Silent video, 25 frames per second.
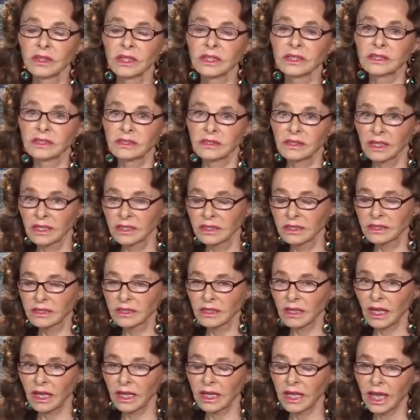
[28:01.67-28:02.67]
that
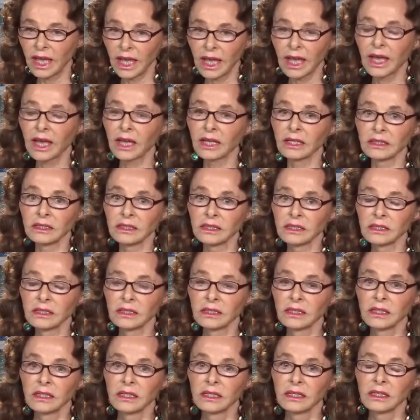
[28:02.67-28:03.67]
since I had
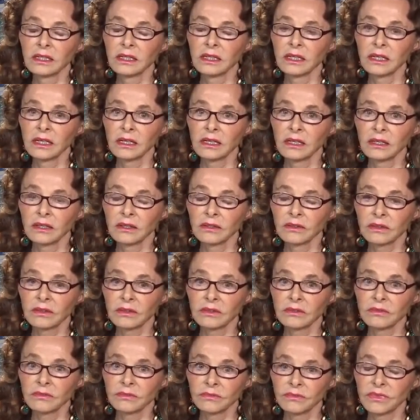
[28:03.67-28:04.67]

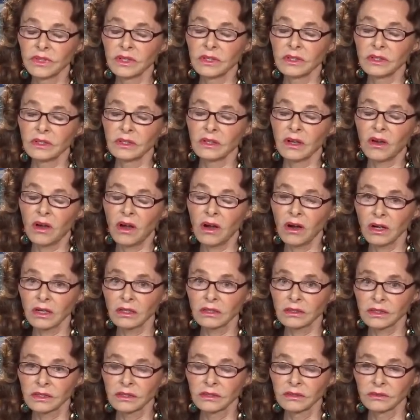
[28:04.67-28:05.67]
the
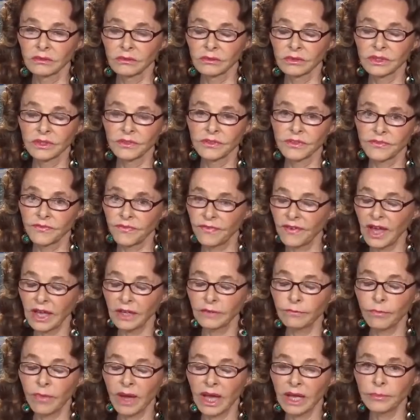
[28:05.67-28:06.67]
heart with the
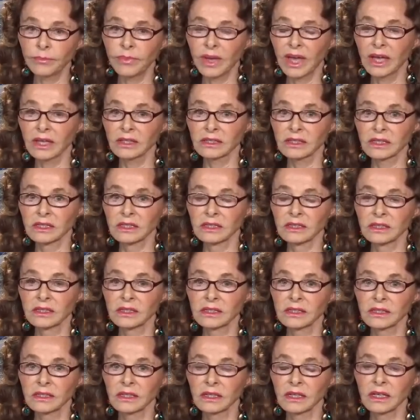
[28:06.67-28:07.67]
five
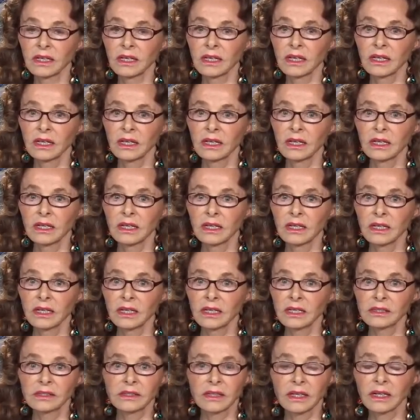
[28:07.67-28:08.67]
bypasses,
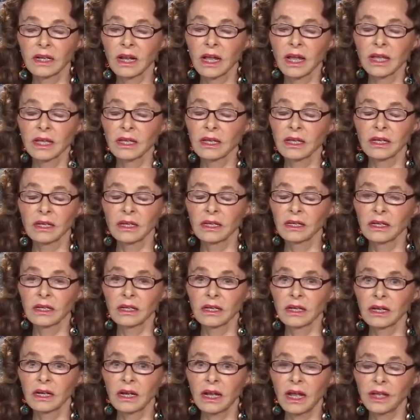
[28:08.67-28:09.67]
he said, I,
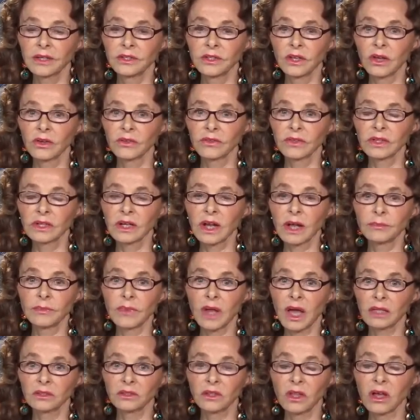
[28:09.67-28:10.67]
I know that
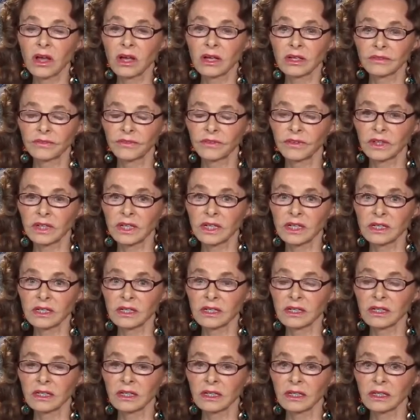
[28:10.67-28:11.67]
I'm not long for
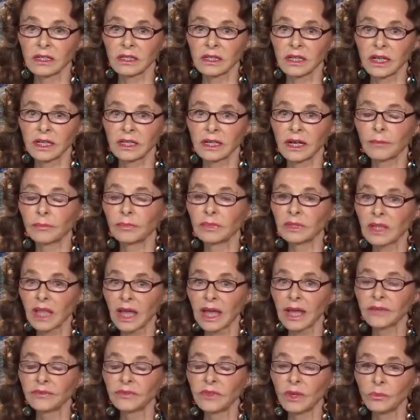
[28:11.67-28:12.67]
here, and I'm
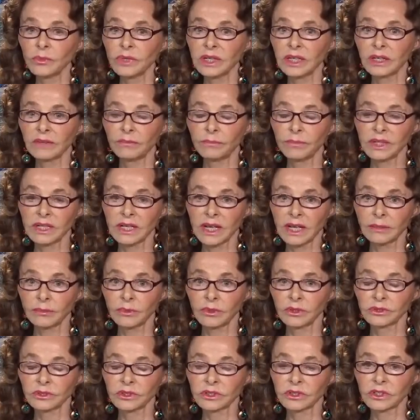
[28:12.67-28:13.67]
glad that we have been
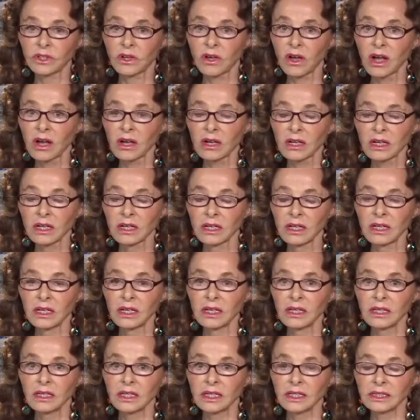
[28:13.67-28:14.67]
able to talk
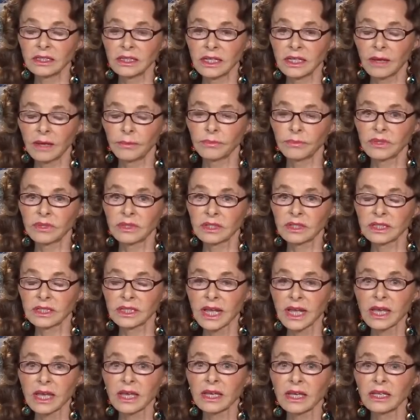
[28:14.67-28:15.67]
in depth
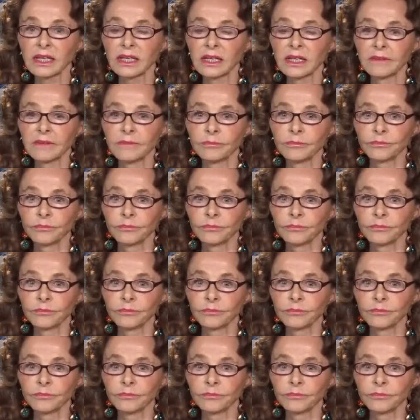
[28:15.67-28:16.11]
today.